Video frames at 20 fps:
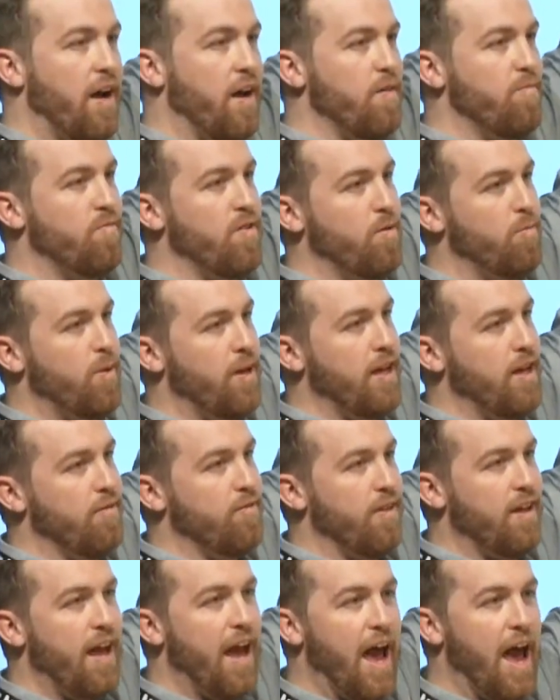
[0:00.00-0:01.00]
at our MVP
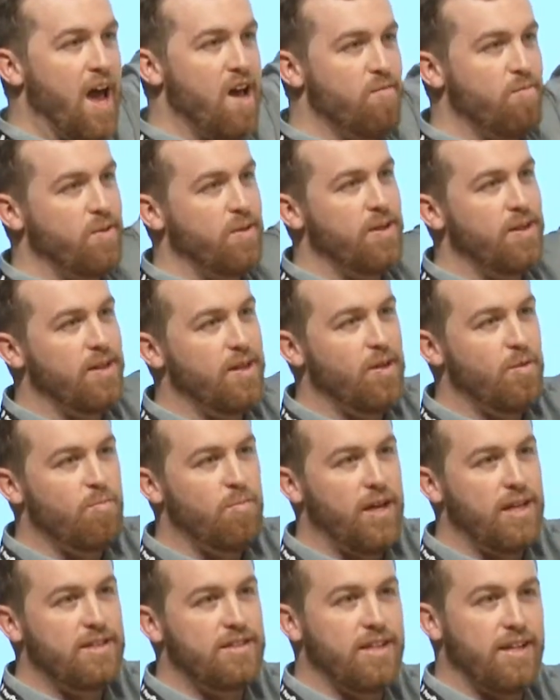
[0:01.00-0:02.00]
of the app,
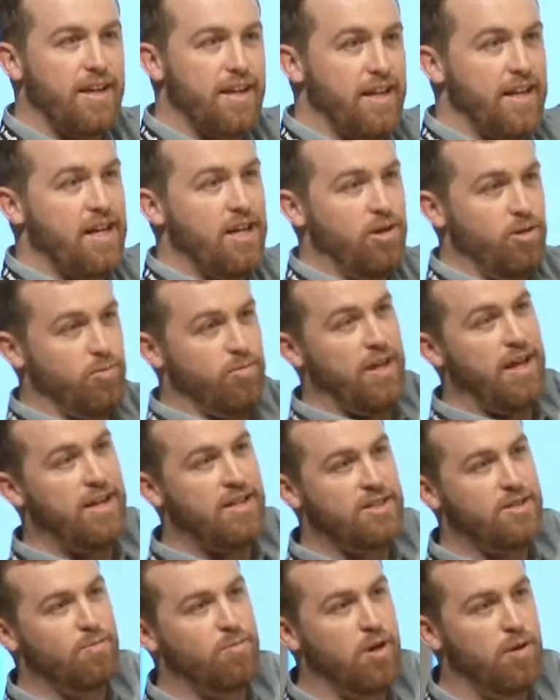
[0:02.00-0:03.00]
basically killed that
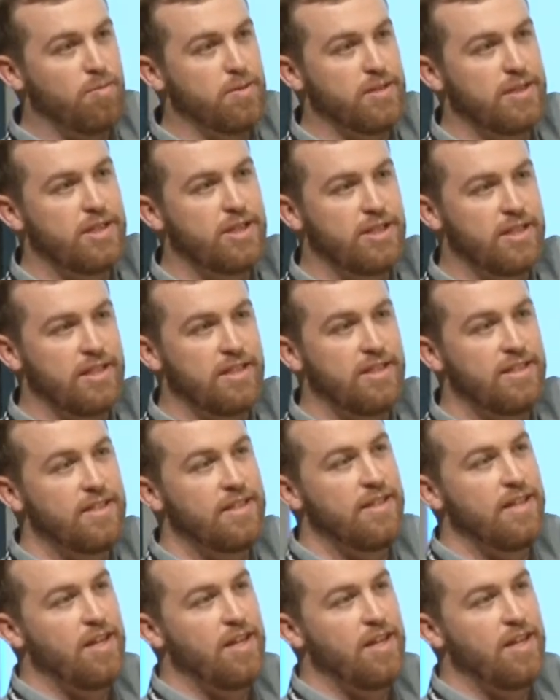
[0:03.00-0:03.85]
as a proposition.